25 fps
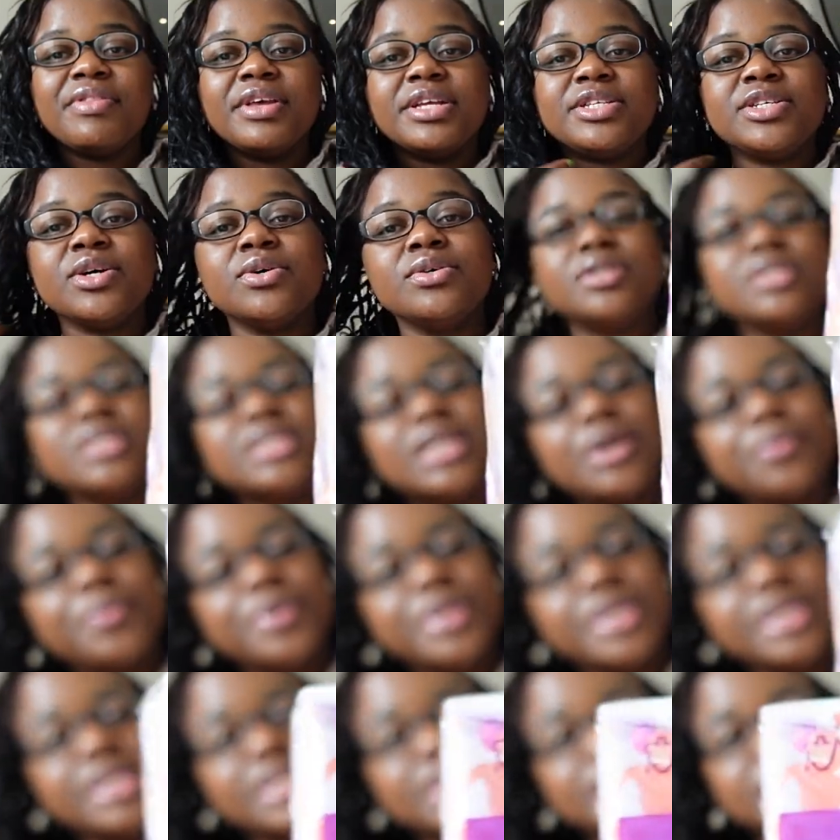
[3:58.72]
They told us that
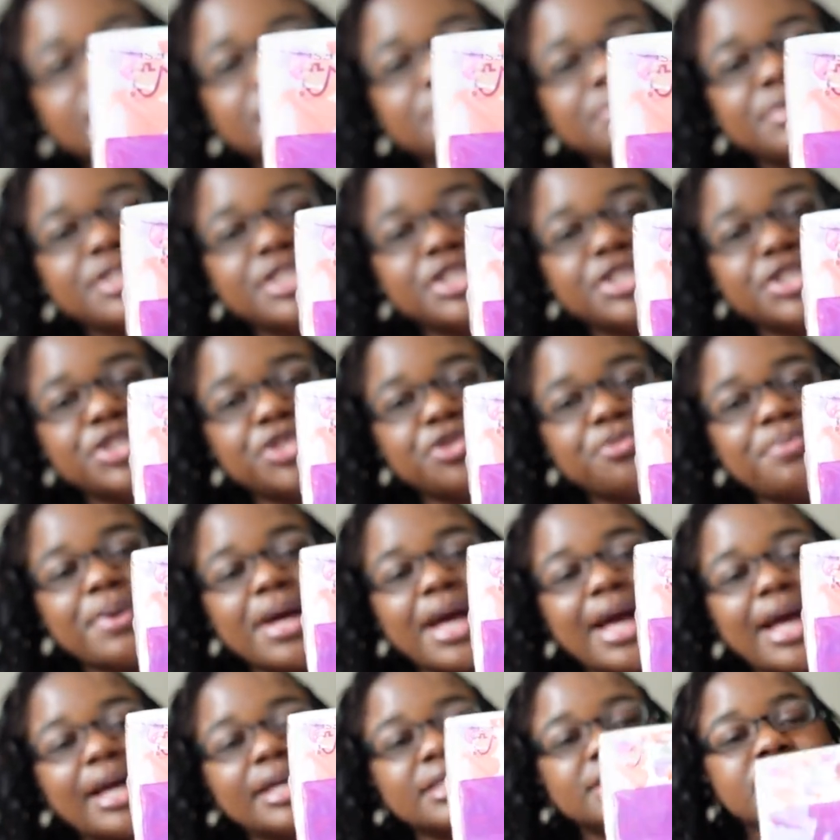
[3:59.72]
we needed some tissue
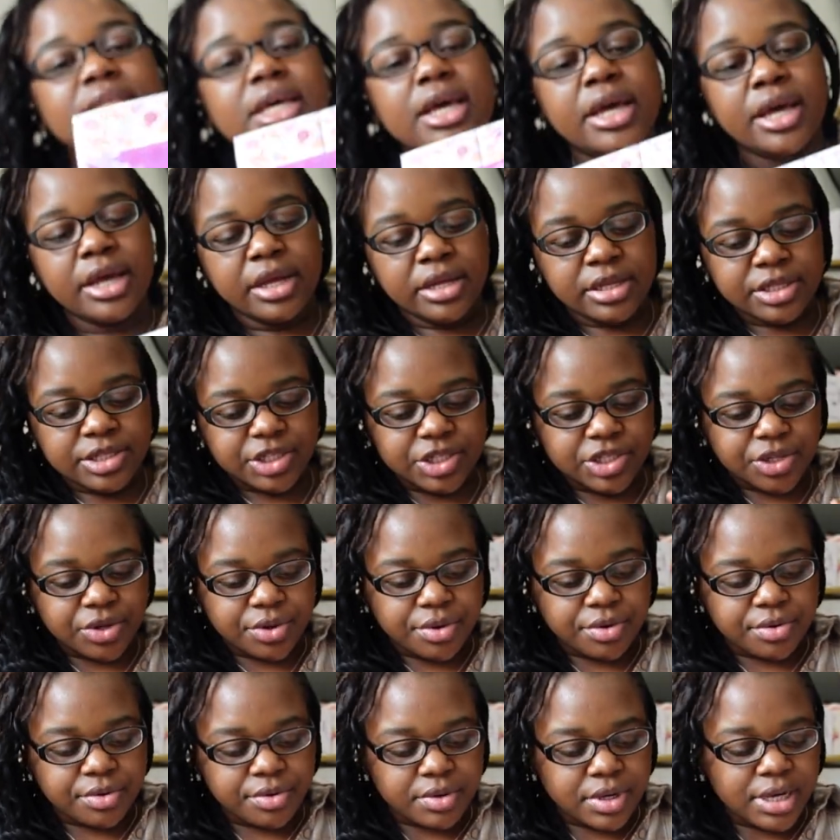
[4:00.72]
packs.
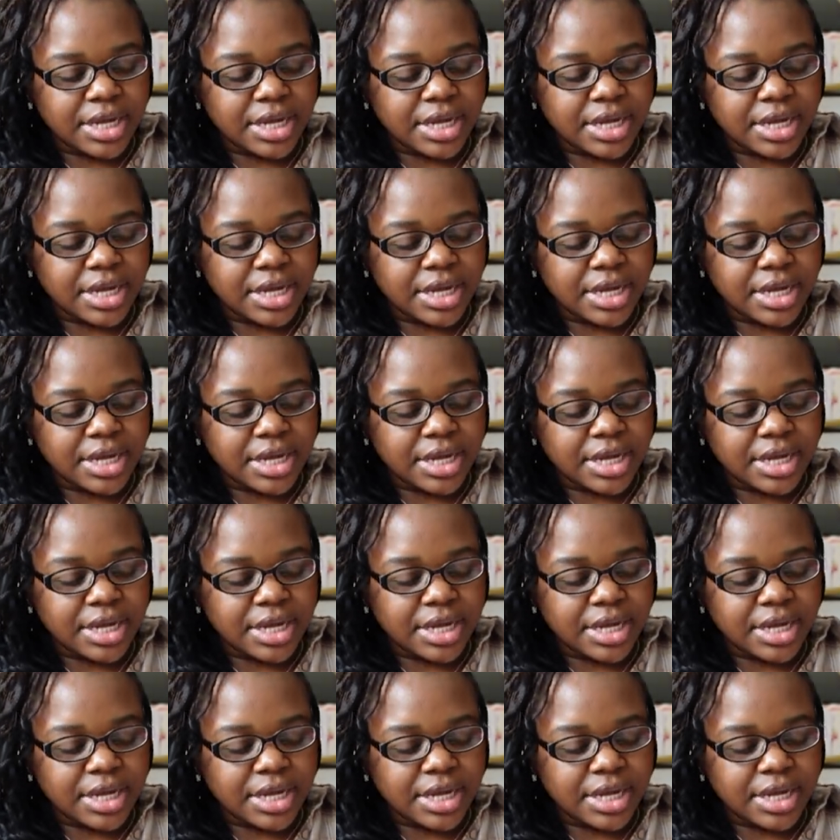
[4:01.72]
So